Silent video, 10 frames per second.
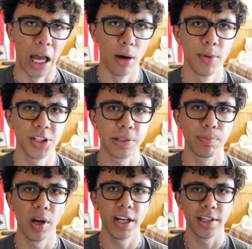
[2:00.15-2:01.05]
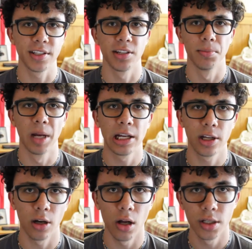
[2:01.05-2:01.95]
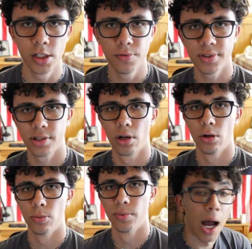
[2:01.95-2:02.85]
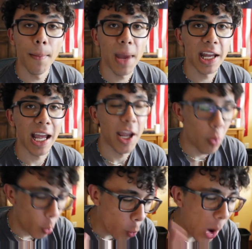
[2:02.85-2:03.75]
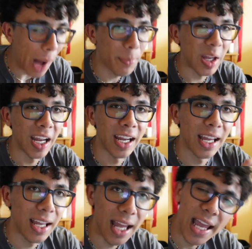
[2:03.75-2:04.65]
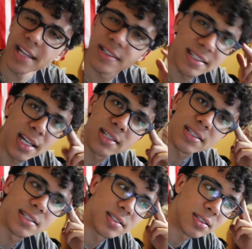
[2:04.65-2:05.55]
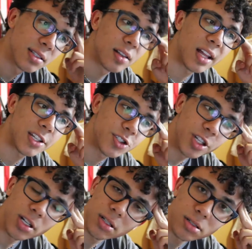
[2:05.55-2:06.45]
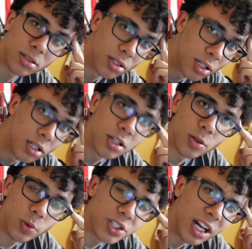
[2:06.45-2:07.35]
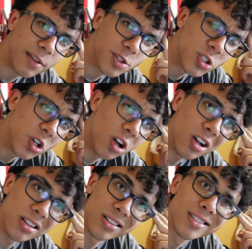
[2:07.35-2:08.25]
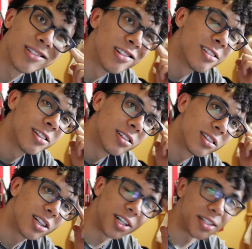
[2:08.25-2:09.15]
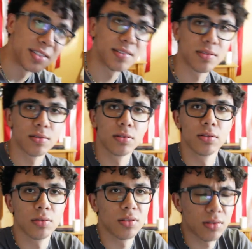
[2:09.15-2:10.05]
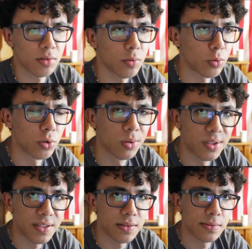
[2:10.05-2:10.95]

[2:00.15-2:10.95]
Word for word: How much money do you make on YouTube? I made a whopping eight cents last year, which I never saw, cause rules.